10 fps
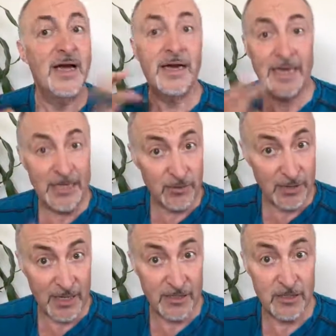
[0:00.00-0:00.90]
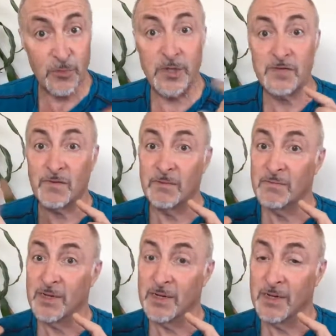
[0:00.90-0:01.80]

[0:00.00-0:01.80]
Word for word: occasional cases where it's from